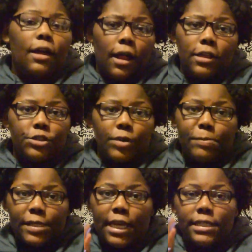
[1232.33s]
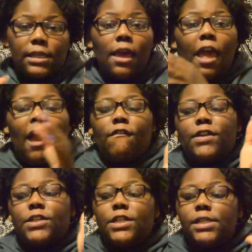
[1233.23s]
college websites have
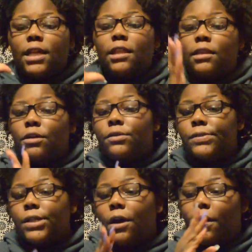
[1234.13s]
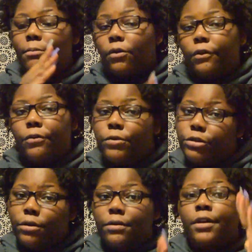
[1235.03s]
actually said that those are more
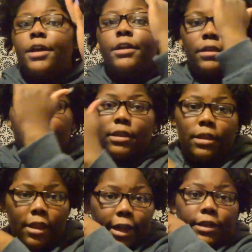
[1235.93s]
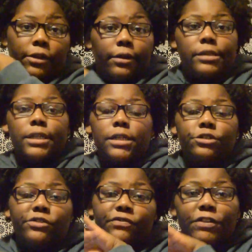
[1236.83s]
crucial than the, like, you know,
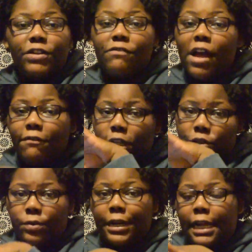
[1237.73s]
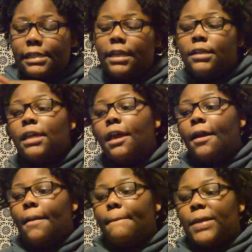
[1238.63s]
650, 500 word essays,
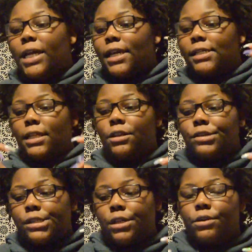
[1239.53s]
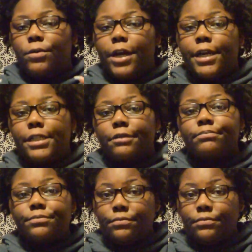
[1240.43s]
because in those little words,